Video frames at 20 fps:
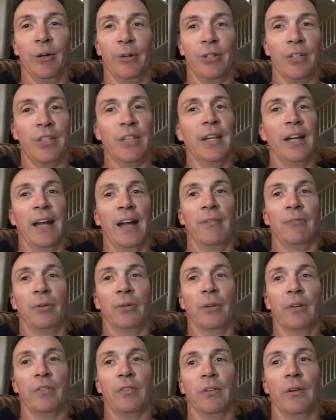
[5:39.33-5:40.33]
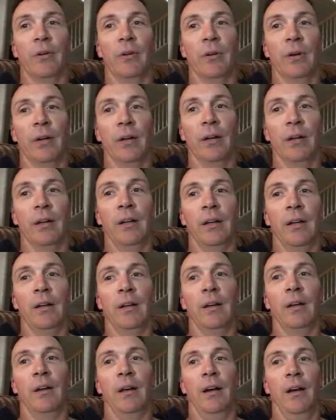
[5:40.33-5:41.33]
just get after it. So
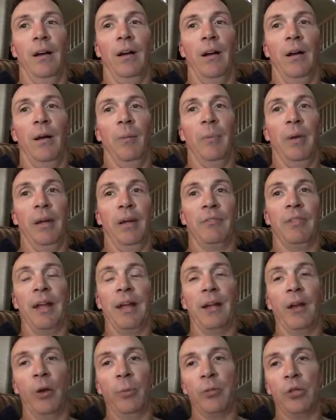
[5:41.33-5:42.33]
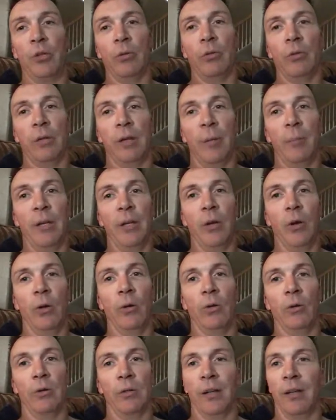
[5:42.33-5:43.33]
if that helps you, let me
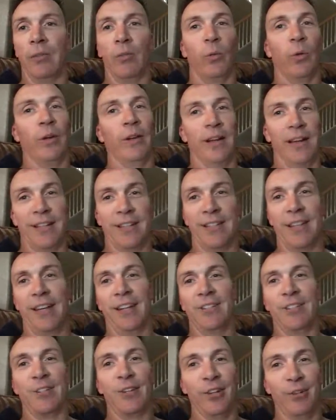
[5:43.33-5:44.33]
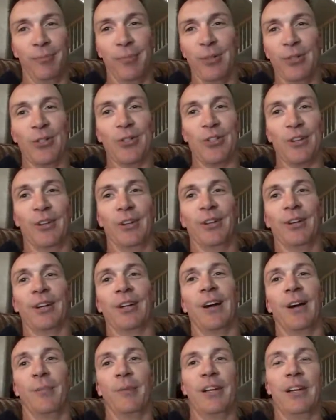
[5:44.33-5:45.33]
know. Not the one night stand stuff, but just the
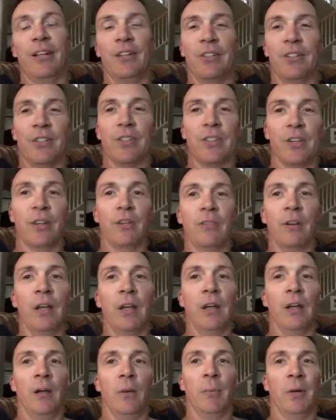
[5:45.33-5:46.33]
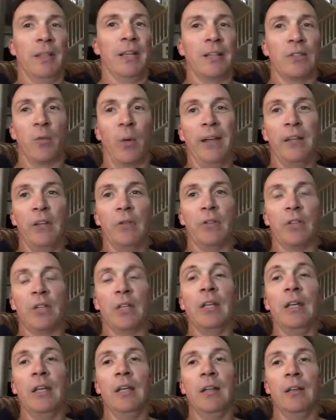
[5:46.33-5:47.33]
accommodation stuff. But that's why you
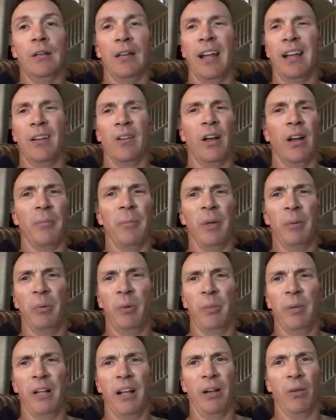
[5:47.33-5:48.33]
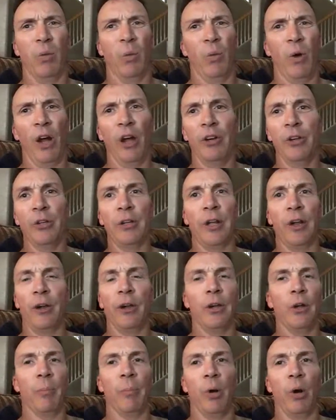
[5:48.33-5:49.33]
see, like, a lot of people will be like, well, why are you
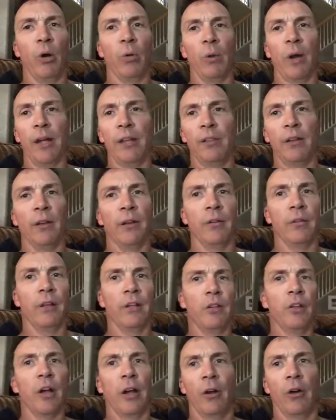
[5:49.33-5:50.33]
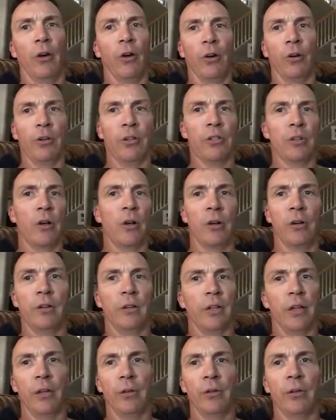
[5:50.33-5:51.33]
carrying a ball right there? And then you got a harness on,
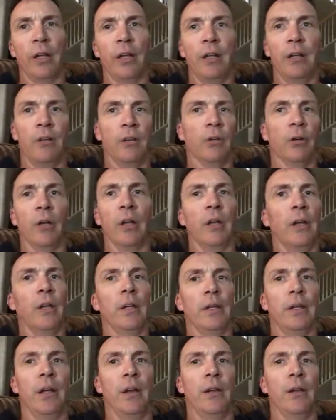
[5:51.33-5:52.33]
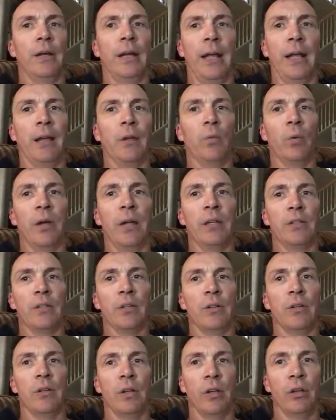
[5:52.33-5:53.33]
and the other day you're carrying hand
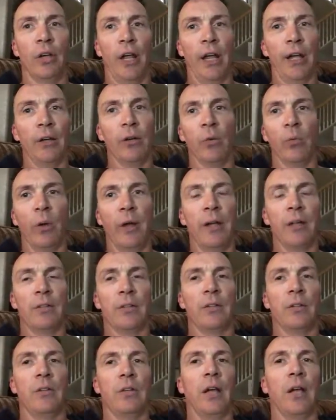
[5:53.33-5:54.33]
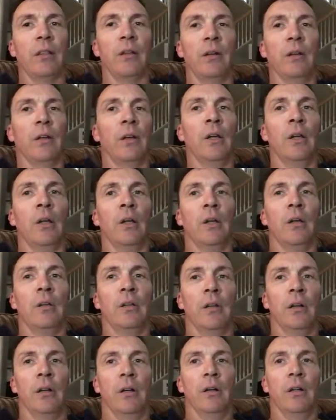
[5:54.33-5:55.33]
weights and ankle weights, and you got the
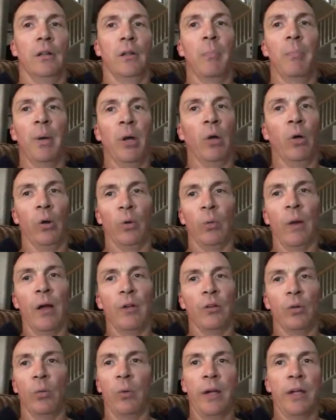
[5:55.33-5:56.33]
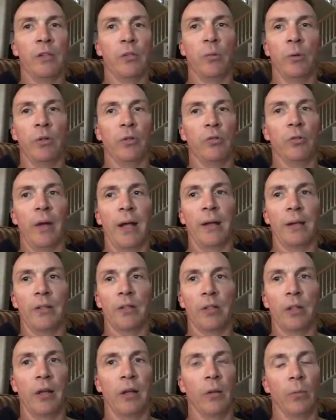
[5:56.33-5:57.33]
belt around your waist when you're dragging
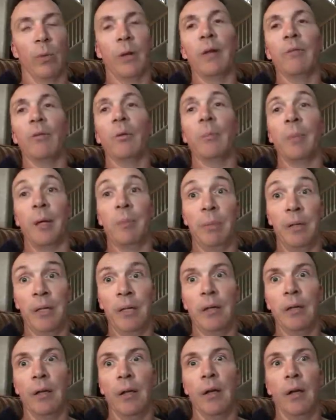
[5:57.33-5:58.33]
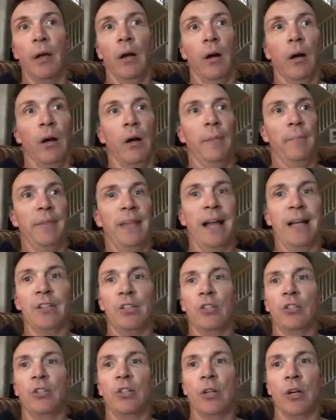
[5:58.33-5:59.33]
sled or whatever it may be.
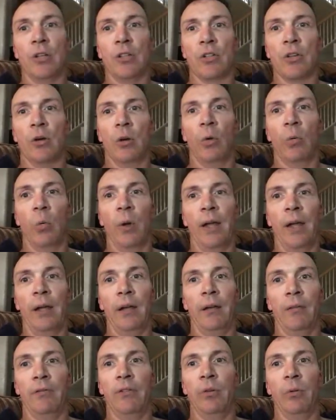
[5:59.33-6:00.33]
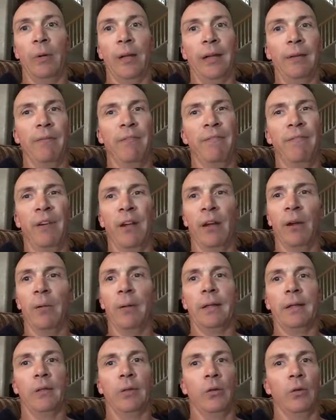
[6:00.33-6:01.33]
That's just a way of doing
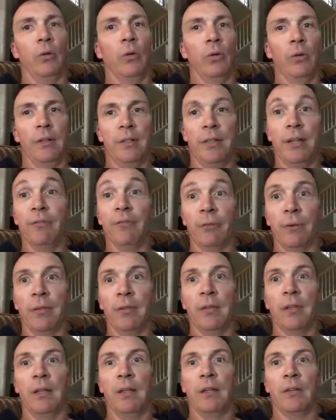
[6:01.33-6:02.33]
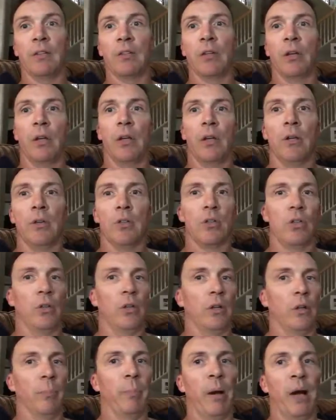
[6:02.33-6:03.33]
very little different things so
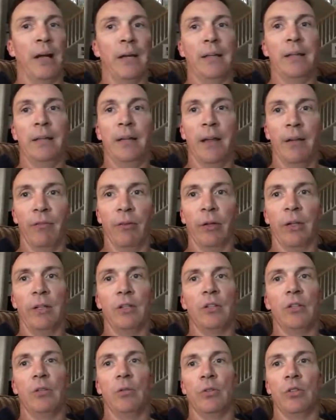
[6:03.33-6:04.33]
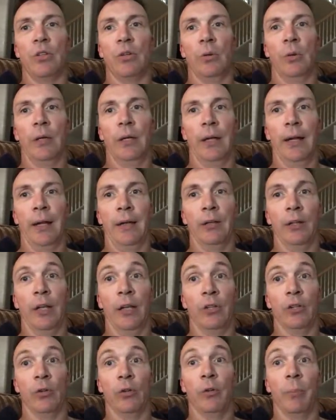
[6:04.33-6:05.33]
that your body never gets used to it,
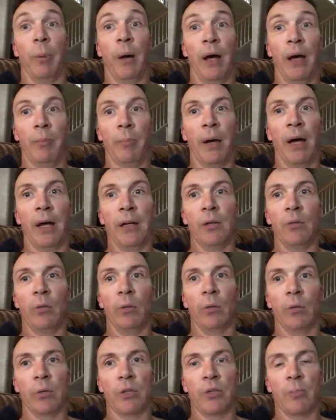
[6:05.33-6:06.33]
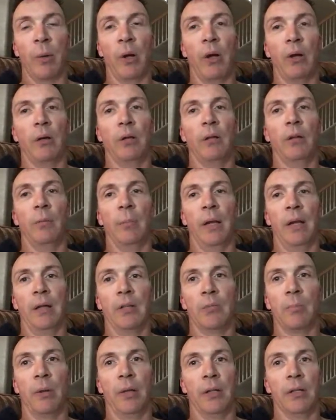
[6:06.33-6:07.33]
and your body will respond to the
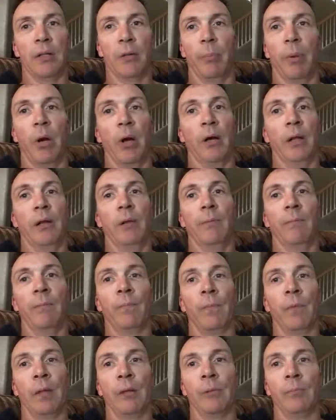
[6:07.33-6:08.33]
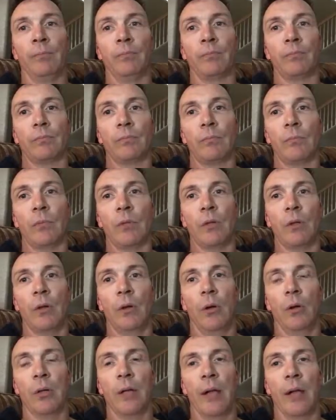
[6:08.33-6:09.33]
demands placed upon it.
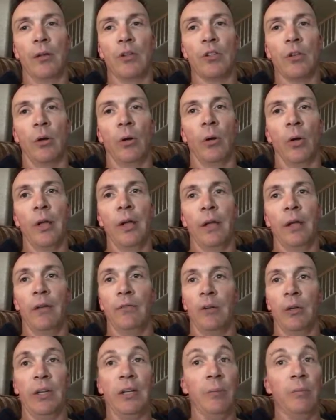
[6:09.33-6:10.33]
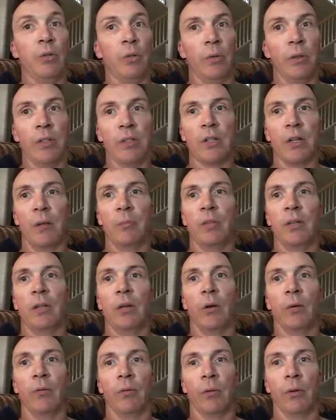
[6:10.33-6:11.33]
Okay, so if you keep doing the same thing
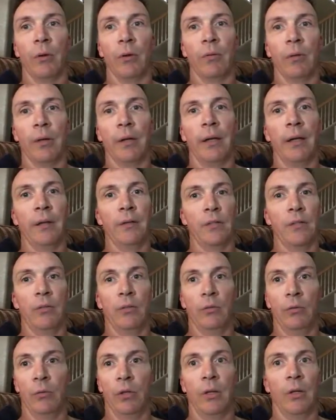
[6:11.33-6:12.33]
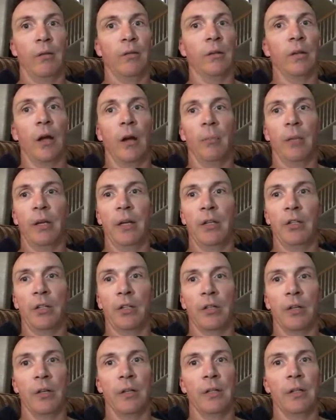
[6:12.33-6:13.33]
over and over again, the Newton law of accommodation
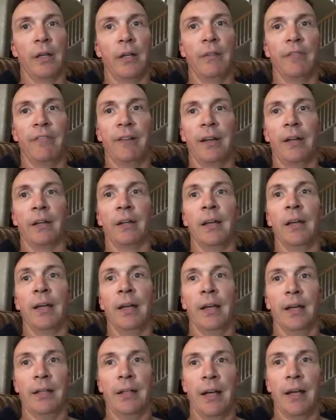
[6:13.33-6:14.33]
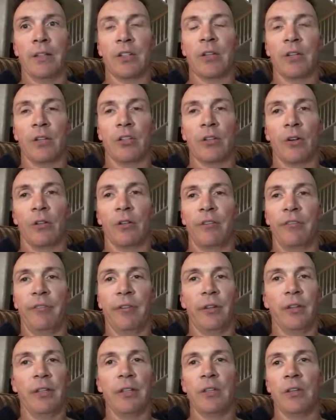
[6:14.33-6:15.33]
is going to take effect, and yeah, it's going to start to
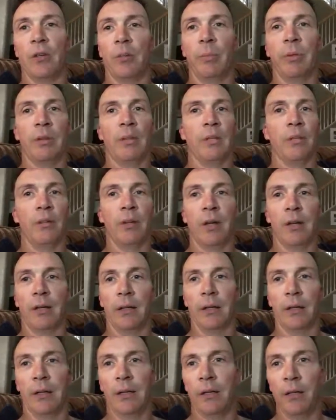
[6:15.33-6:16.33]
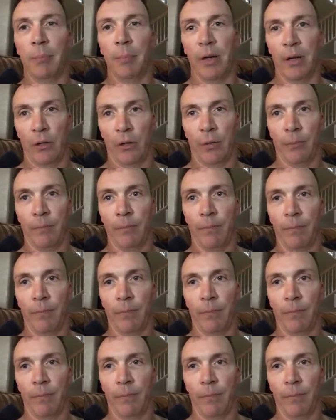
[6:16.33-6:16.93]
feel easier, but then you're not going to get any better.